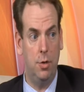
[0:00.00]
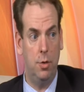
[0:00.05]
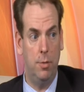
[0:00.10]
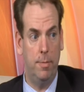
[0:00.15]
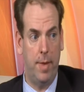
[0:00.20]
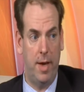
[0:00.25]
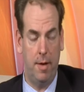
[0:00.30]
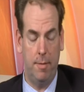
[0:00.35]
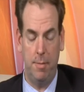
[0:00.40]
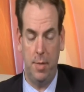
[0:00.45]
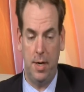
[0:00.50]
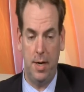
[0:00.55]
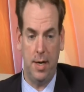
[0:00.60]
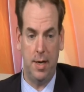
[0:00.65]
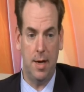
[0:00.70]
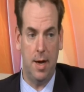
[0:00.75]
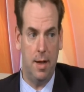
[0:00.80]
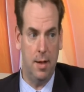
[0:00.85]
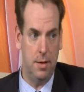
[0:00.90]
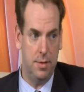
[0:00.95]
who may have been a
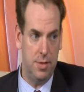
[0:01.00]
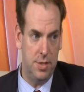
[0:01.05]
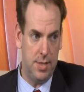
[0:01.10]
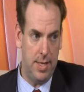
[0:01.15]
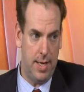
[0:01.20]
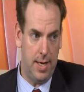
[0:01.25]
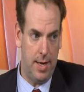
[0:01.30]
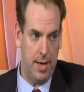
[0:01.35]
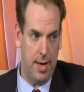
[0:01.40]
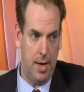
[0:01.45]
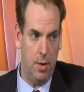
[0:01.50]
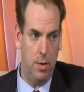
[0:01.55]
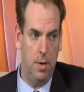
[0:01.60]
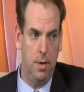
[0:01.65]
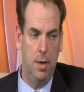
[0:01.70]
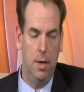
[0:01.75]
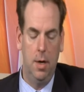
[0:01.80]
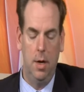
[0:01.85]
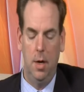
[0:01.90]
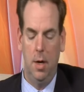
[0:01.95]
college standout
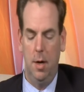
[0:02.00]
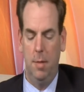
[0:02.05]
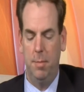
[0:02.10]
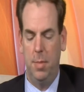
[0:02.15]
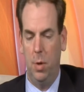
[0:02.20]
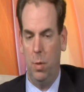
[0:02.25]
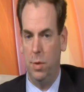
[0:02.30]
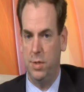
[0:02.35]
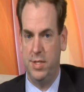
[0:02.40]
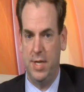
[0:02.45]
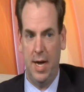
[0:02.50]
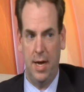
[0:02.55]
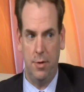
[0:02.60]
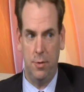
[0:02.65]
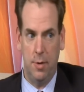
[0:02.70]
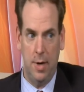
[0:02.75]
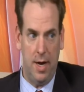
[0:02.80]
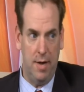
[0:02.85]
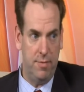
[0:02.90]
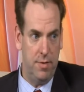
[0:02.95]
but was not
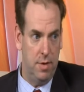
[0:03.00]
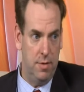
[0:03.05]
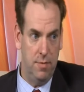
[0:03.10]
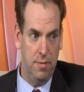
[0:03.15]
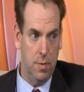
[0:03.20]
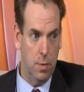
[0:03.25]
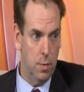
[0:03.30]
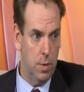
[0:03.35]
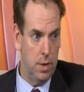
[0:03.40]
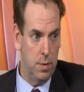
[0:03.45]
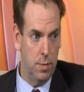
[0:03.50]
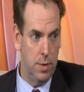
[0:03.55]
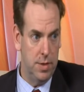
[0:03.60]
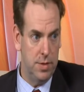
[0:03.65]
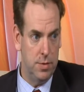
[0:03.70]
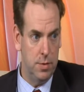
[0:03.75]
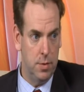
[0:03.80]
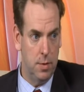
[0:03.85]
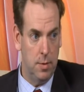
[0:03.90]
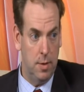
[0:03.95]
drafted for one
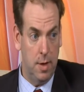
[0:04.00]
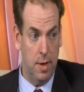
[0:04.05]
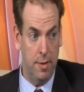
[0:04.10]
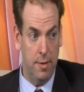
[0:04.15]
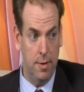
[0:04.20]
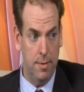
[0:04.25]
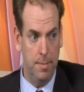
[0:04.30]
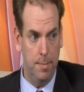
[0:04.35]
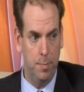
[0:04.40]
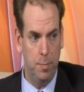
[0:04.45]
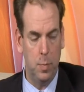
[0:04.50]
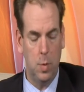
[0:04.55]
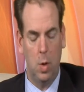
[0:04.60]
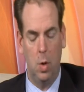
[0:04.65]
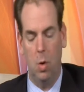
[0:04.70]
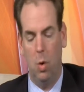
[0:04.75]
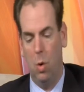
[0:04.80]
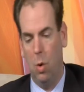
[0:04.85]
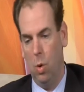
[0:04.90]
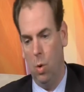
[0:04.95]
reason or another,
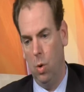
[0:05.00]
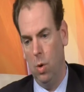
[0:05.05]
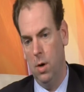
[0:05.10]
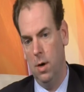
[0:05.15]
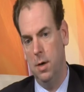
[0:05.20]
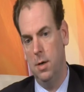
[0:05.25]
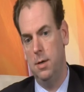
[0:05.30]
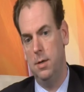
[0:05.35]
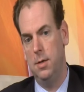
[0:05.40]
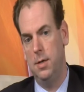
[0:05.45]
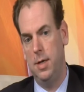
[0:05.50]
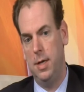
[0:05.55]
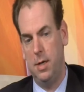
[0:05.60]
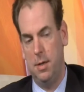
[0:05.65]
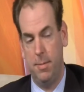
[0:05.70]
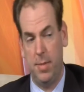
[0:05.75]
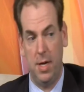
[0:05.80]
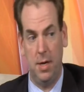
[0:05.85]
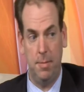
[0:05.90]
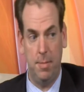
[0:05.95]
or
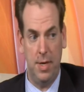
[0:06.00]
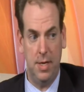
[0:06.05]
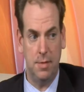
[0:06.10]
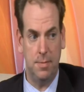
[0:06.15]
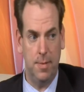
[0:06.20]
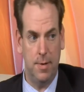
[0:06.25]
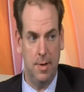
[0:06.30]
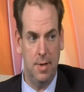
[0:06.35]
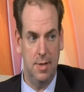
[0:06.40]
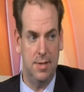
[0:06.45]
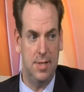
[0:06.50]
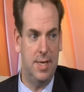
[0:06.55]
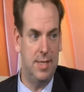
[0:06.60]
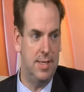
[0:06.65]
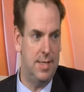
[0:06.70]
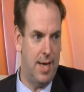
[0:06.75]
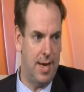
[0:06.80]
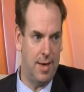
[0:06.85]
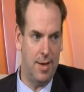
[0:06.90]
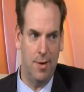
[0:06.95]
independent baseball is a
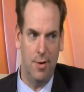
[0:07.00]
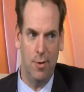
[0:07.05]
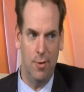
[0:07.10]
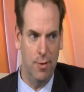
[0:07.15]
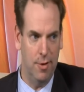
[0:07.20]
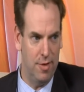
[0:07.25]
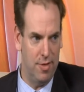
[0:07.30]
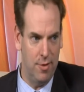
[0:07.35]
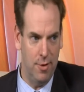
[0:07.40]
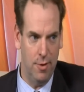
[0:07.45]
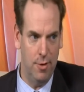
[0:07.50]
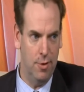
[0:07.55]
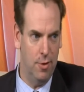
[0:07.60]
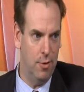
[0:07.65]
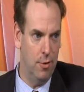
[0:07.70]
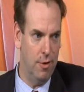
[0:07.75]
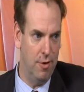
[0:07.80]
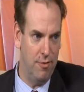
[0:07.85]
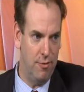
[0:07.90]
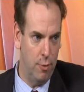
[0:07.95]
second or a third
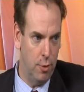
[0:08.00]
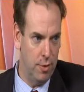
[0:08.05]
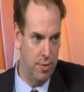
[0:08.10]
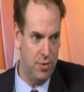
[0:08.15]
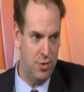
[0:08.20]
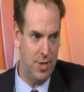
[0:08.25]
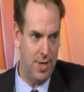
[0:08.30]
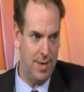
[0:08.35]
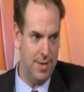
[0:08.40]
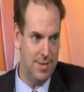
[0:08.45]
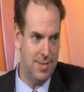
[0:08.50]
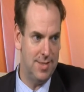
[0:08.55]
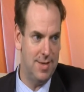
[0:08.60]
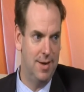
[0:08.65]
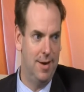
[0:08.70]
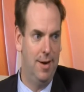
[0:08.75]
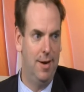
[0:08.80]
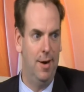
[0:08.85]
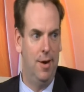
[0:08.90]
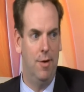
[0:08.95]
or a fourth chance
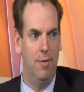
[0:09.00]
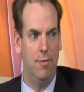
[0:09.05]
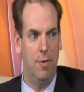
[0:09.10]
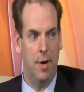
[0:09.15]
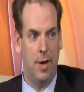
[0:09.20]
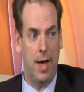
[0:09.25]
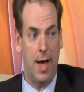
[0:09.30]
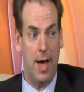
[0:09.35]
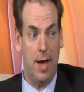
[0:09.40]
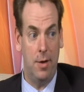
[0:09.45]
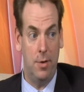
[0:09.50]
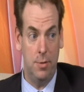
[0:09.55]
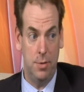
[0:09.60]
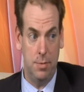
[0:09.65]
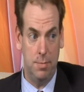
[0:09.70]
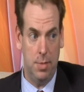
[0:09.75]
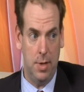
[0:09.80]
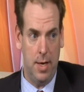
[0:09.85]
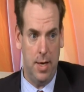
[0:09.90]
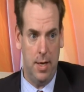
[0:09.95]
for a guy who's
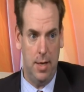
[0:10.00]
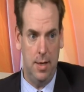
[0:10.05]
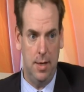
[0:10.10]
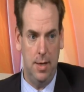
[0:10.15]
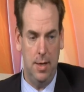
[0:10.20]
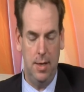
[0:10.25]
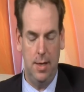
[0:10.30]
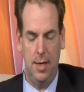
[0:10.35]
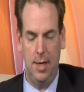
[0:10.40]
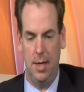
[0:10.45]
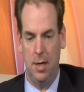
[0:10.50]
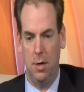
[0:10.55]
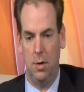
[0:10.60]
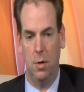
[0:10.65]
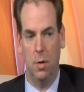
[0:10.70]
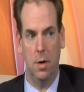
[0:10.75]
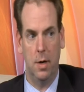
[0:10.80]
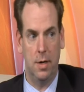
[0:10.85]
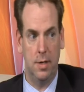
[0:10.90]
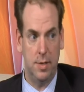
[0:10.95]
played in an
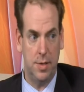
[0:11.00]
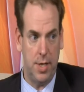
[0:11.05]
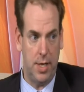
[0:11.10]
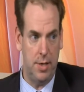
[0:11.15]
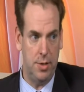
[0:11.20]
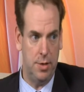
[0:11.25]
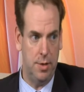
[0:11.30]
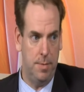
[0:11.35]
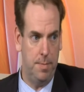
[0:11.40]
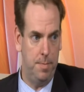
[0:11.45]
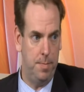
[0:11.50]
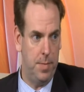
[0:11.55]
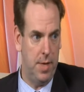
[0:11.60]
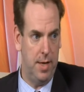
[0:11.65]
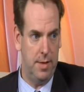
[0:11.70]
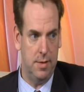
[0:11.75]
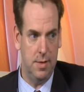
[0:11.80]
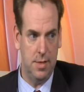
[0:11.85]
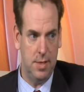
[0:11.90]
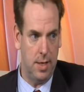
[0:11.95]
organization
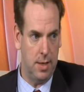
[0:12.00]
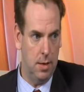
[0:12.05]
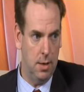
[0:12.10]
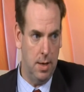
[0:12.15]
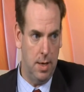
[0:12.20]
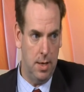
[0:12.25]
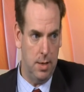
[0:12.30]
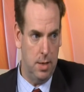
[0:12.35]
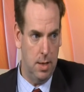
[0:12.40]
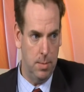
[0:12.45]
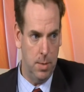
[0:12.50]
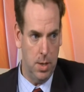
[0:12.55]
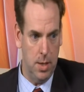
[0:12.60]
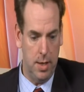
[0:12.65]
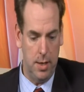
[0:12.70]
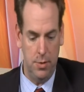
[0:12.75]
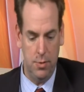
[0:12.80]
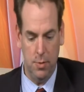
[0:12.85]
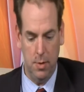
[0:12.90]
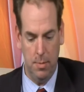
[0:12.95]
at the single A, double
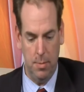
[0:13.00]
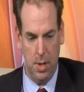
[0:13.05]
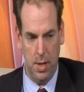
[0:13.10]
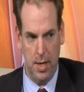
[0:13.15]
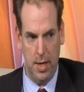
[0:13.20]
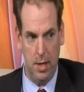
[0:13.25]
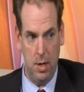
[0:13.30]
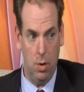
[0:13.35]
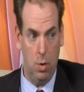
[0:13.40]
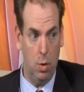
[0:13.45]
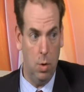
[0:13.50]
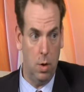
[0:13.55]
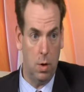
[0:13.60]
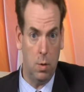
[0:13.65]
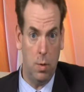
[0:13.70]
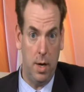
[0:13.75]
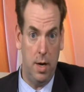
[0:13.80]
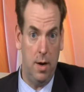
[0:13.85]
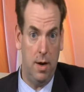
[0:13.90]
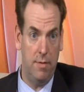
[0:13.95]
A, triple A, or
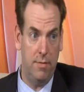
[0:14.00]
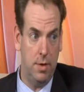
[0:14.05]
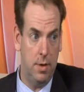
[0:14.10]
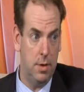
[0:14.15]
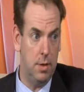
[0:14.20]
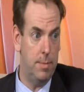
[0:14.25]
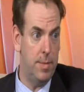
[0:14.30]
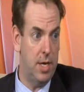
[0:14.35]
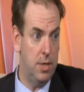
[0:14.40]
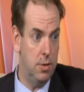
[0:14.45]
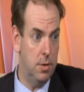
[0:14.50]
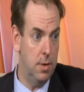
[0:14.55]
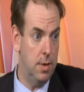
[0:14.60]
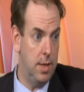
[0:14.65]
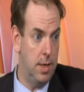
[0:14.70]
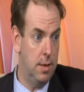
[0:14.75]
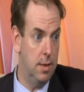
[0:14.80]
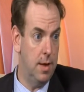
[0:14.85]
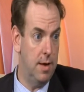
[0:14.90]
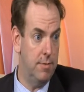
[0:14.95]
quite often at the major
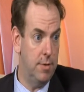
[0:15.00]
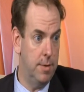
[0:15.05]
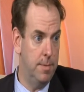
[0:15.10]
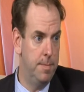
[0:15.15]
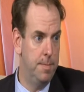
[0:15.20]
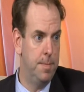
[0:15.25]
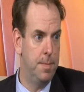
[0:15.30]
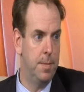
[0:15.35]
league level.